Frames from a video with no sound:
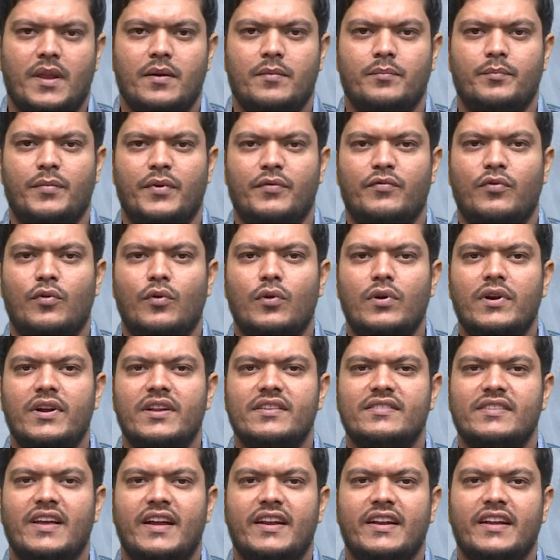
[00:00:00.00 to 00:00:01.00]
Before
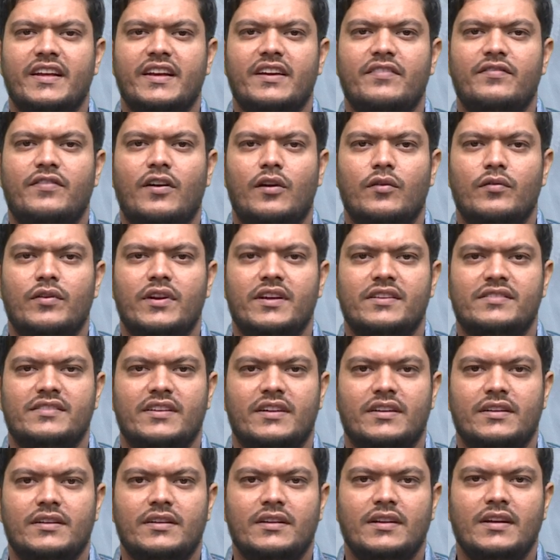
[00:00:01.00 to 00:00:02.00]
designing a
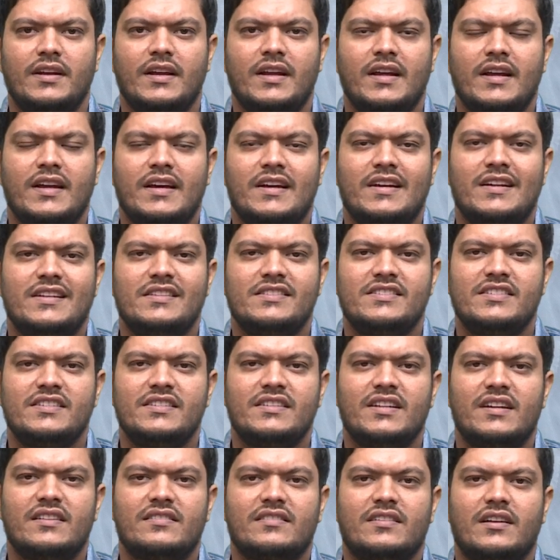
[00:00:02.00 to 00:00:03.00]
foundation,
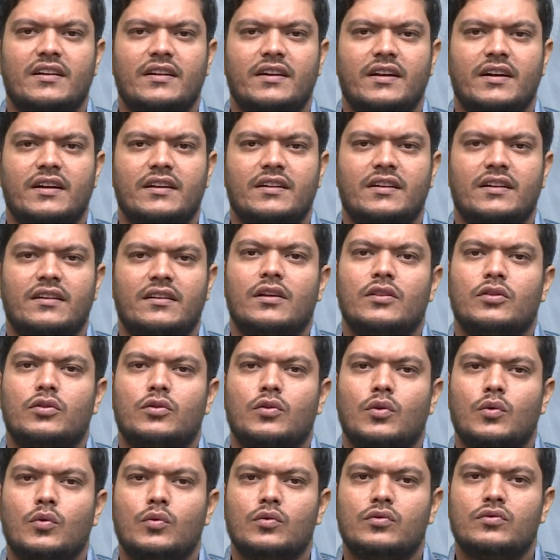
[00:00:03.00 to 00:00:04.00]
engineers conduct
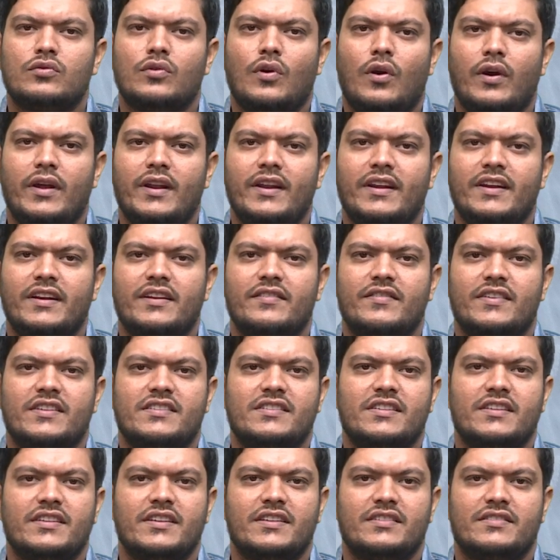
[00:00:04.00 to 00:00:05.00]
thorough soil
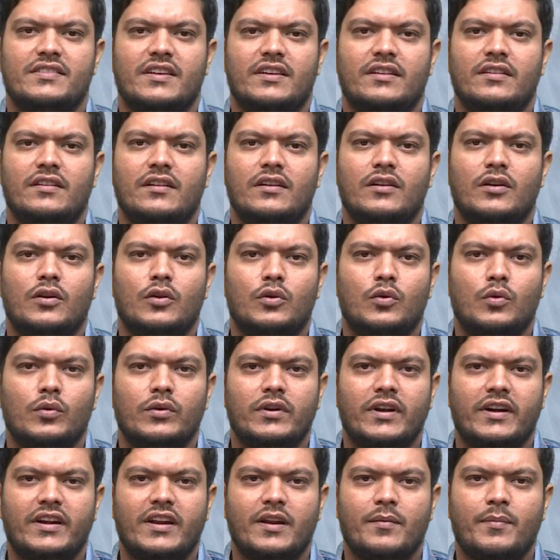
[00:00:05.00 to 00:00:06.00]
investigation to
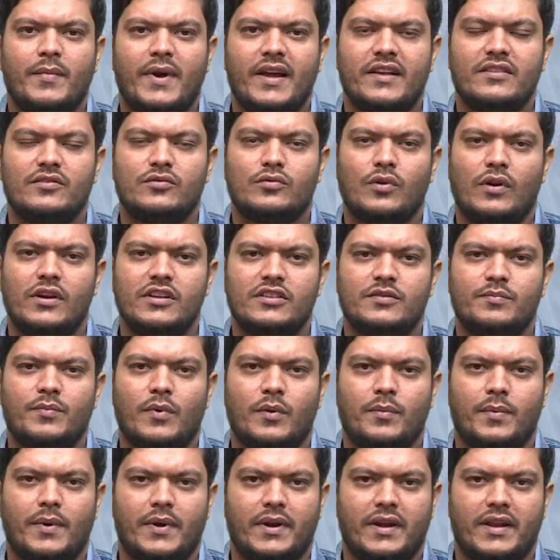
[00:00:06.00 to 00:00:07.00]
determine soil's
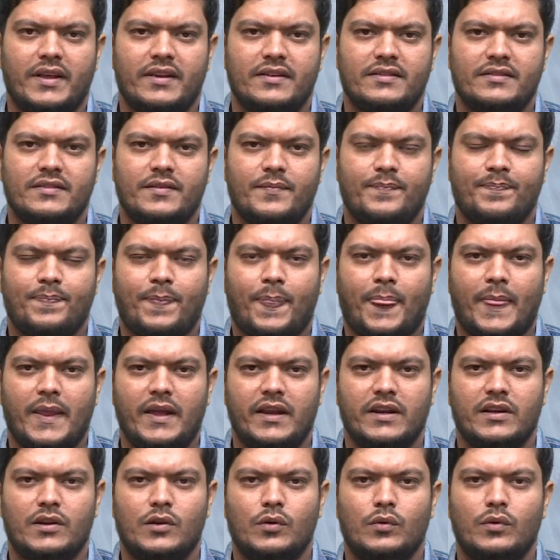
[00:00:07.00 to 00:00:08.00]
properties,
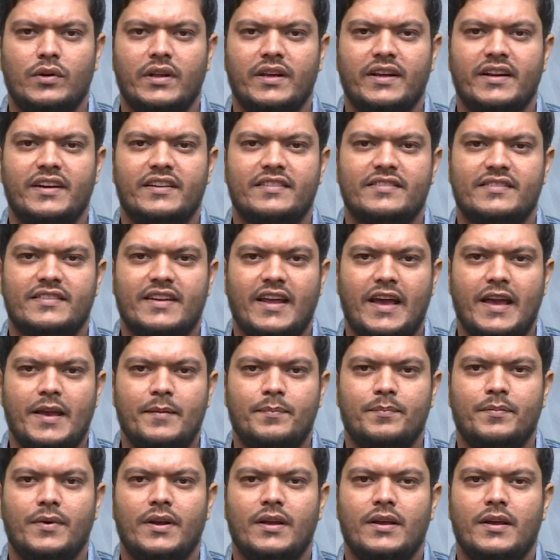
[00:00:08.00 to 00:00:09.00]
including its type,
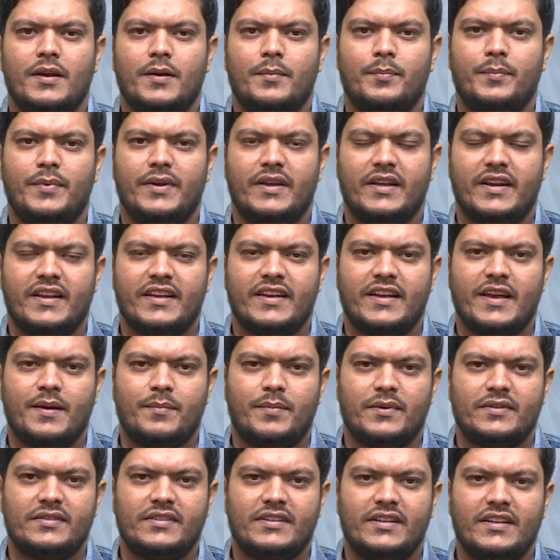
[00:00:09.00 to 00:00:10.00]
bearing
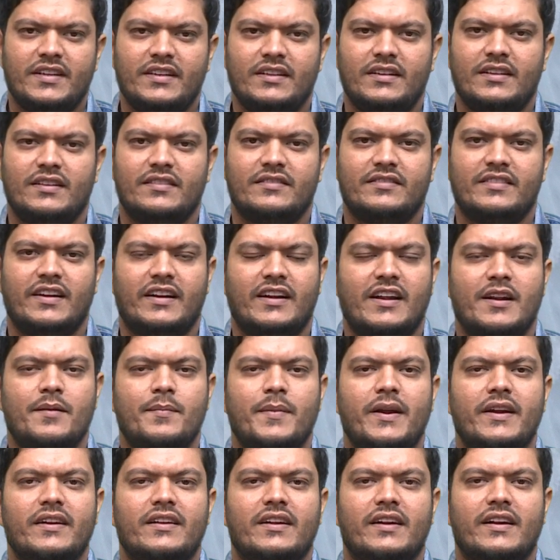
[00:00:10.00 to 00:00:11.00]
capacity,
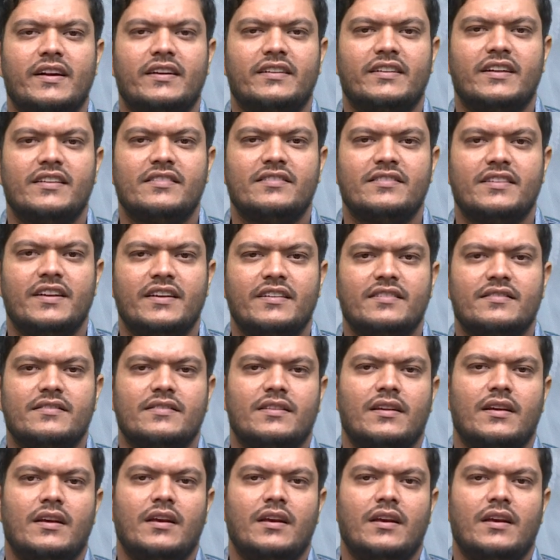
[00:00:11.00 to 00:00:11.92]
settlement characteristics